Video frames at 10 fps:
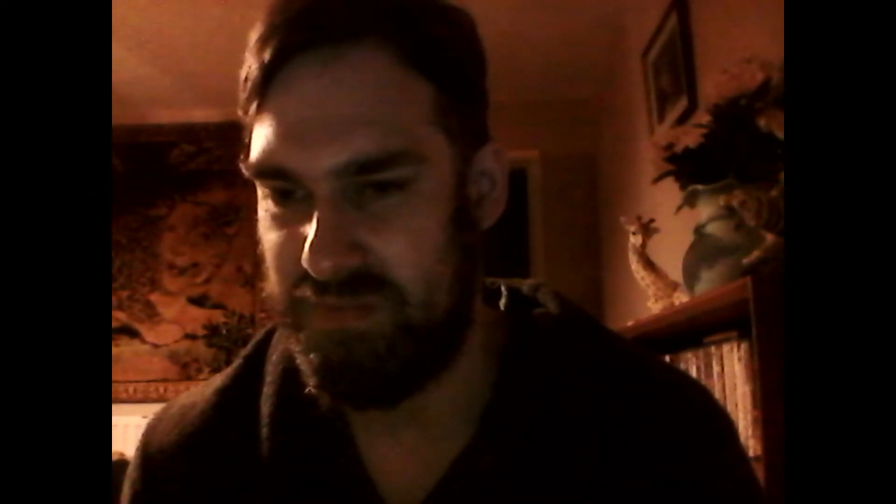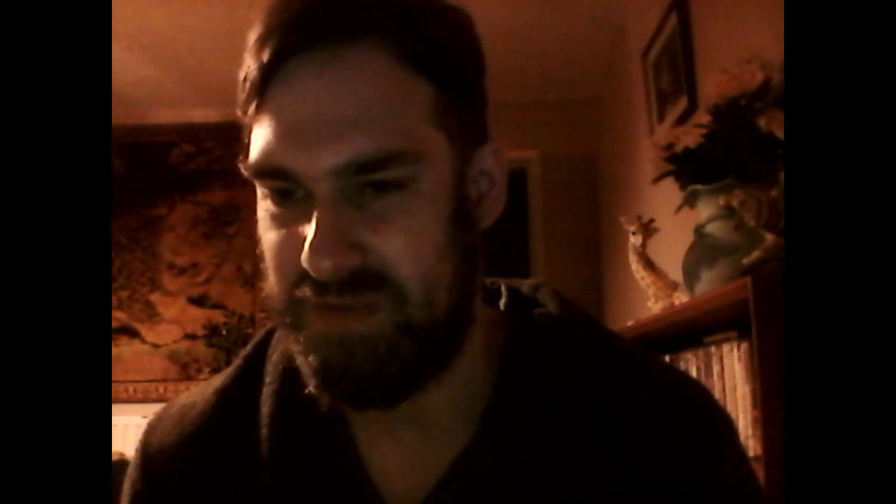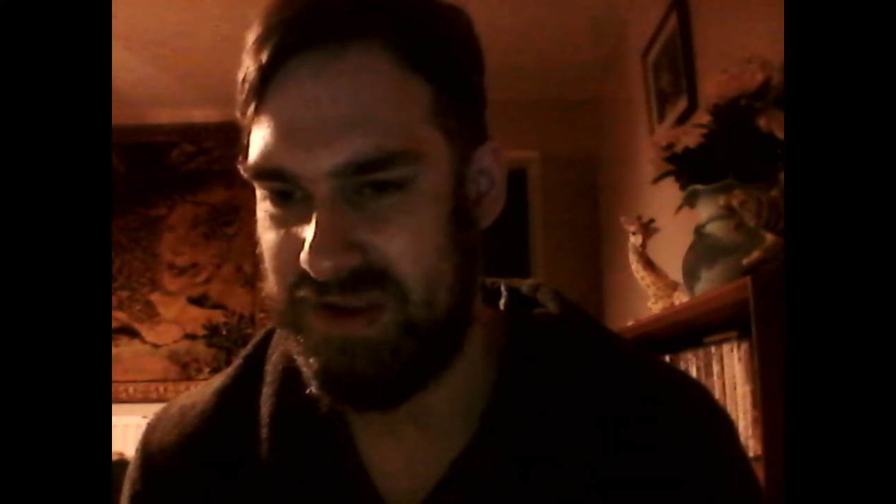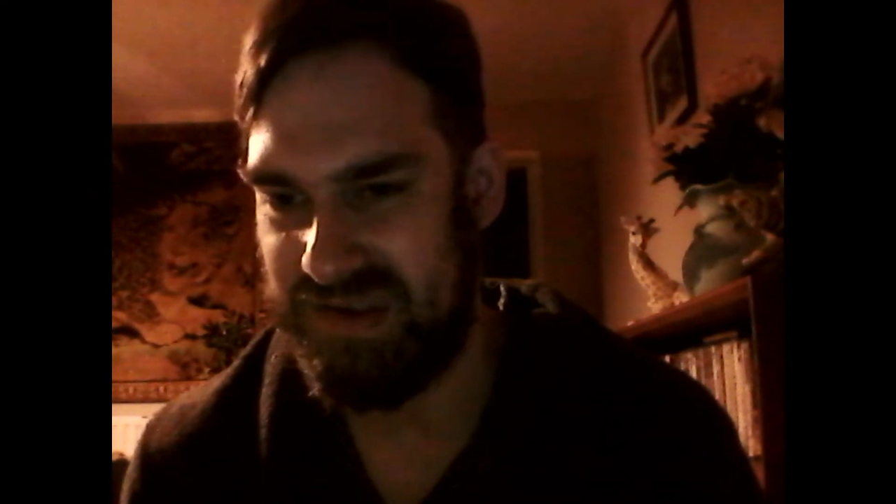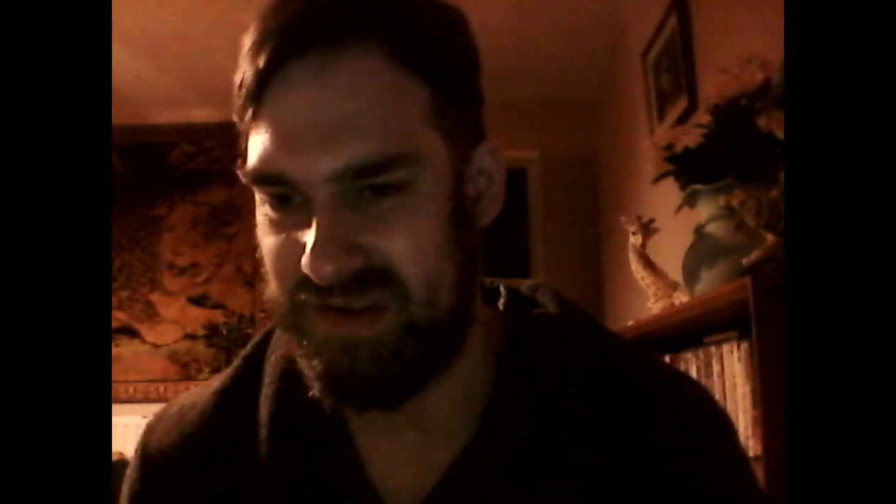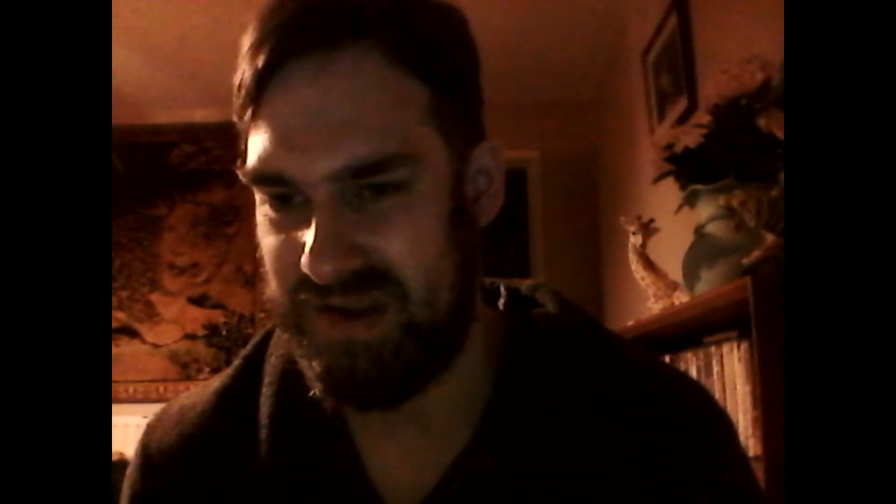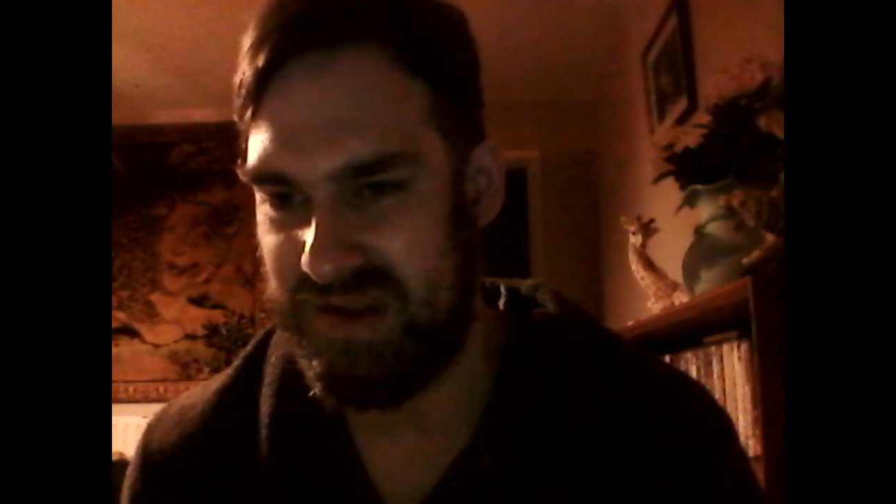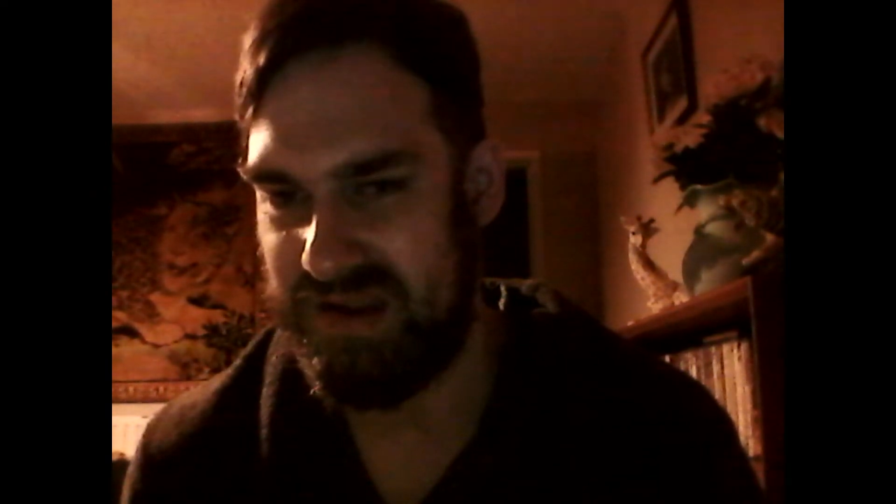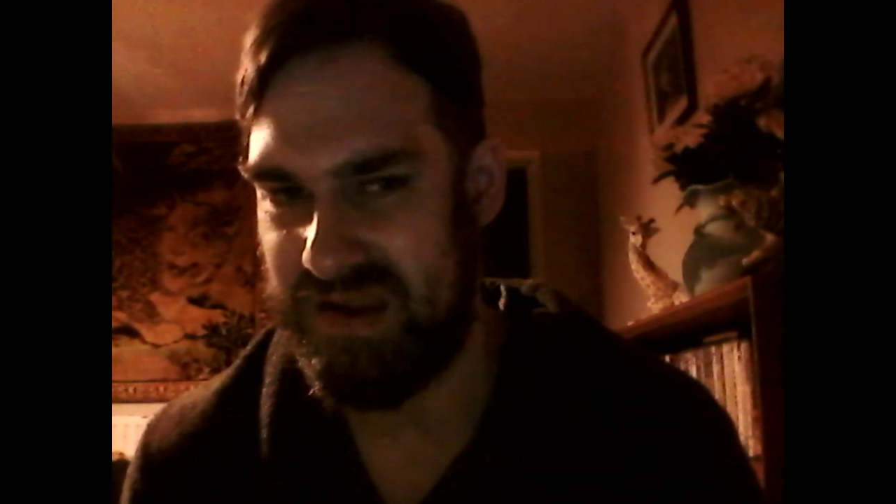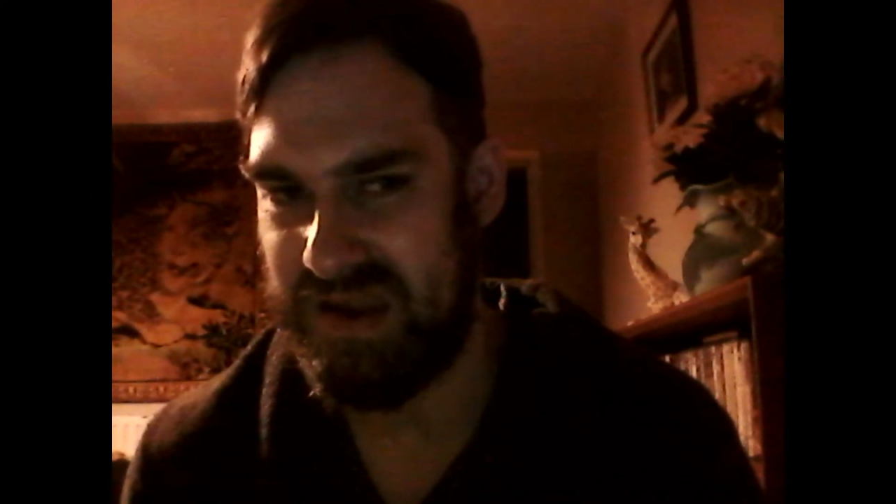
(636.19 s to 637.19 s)
his like
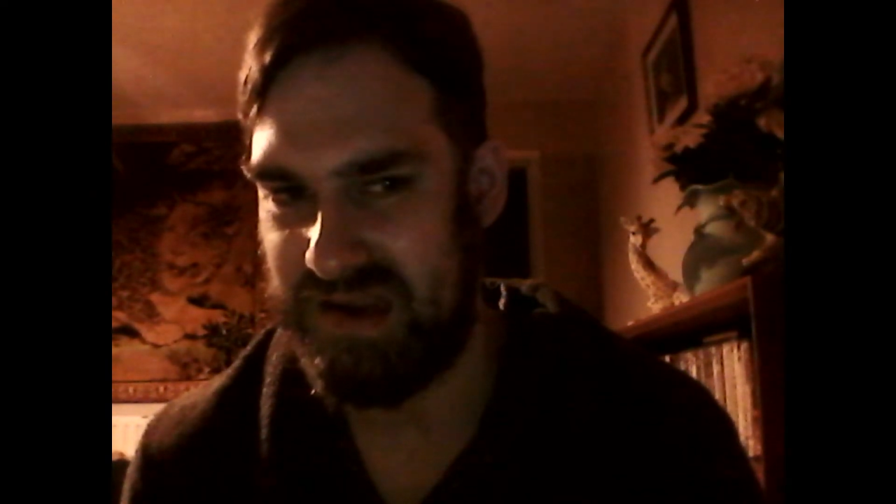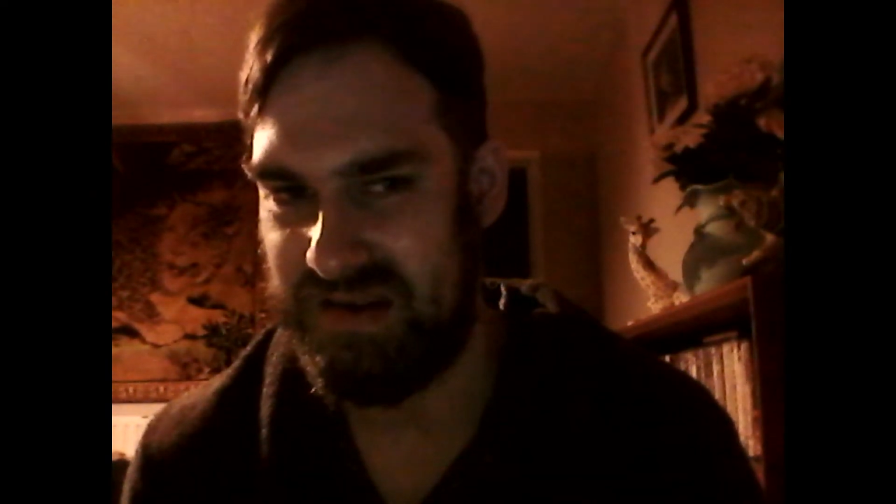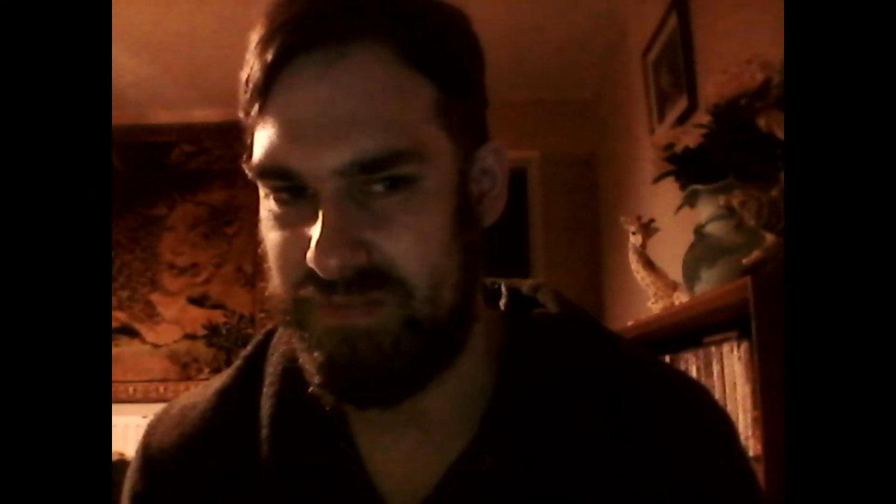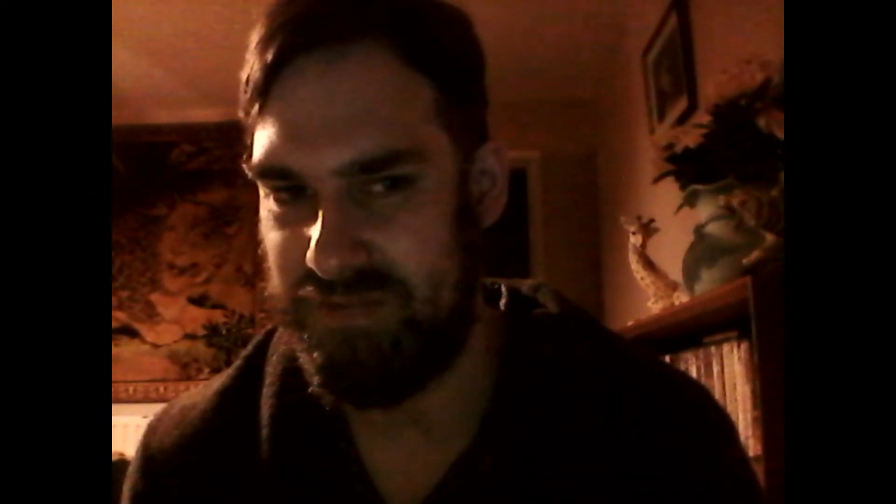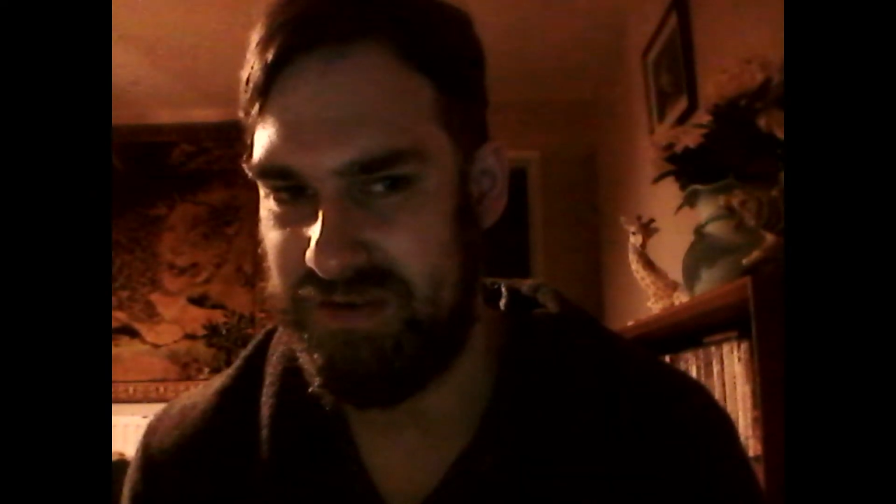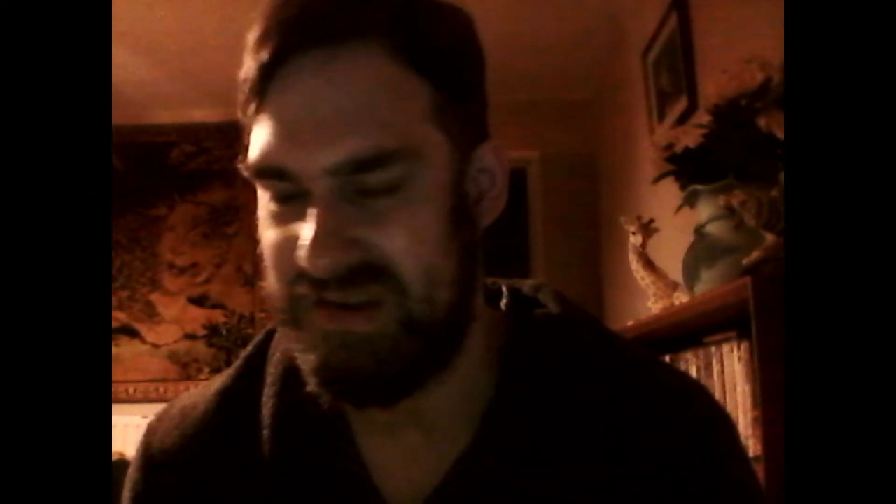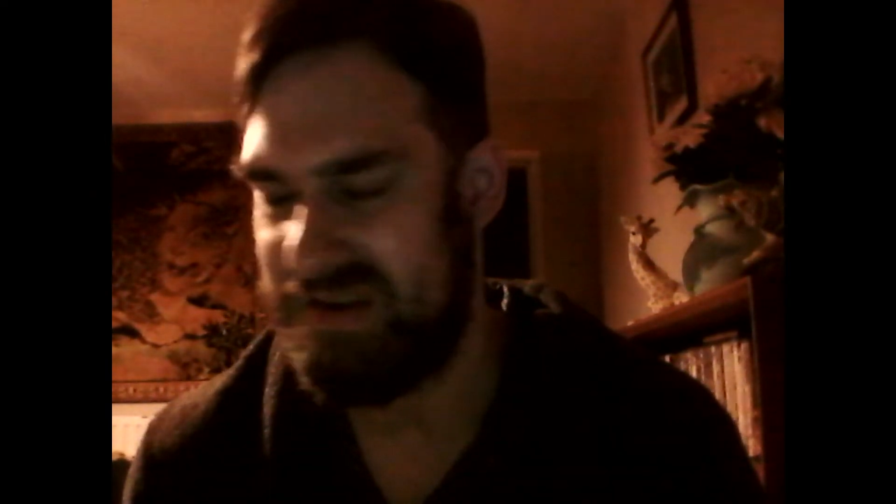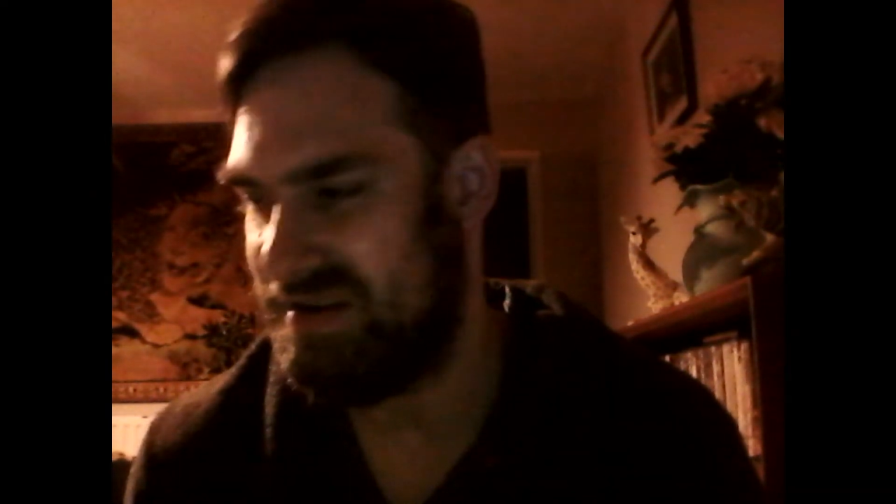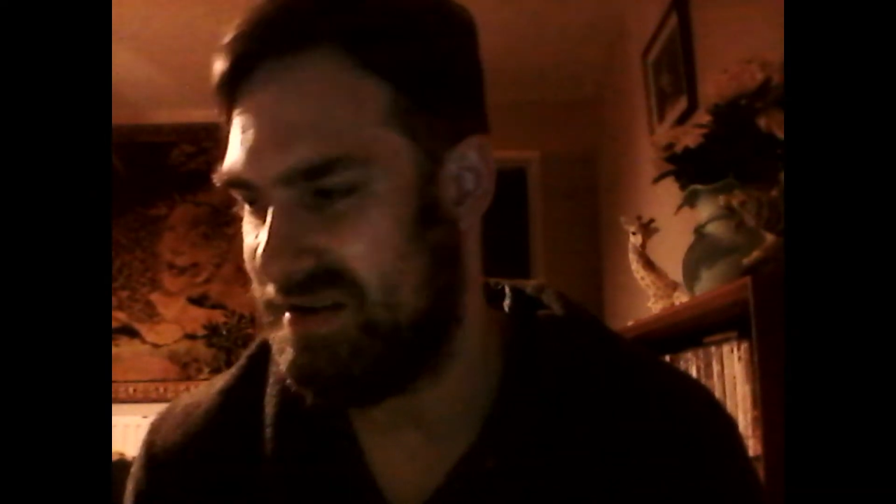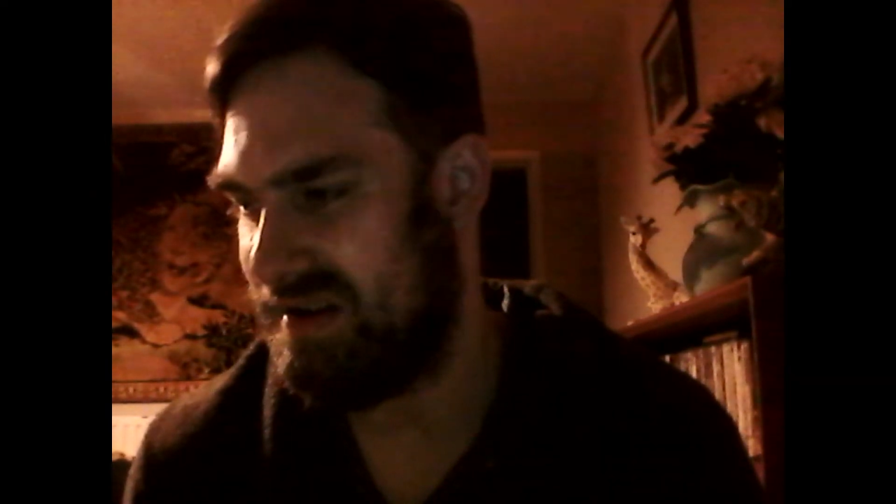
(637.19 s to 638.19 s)

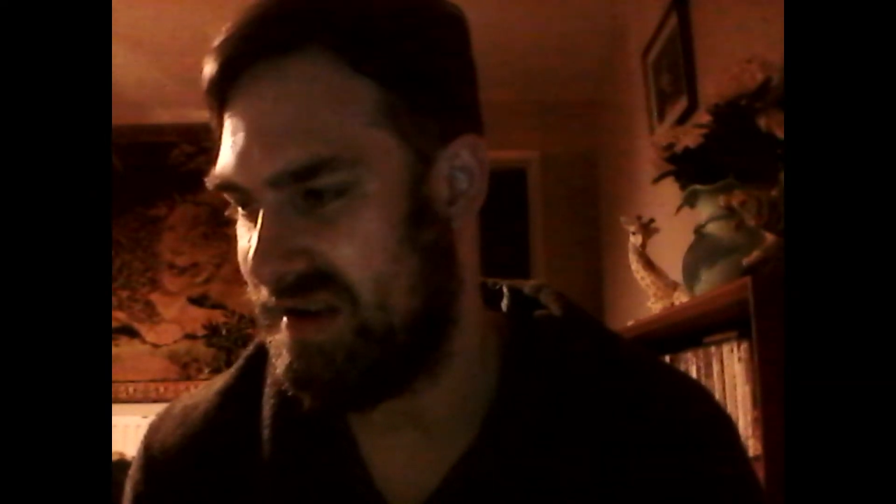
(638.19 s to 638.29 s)
expedition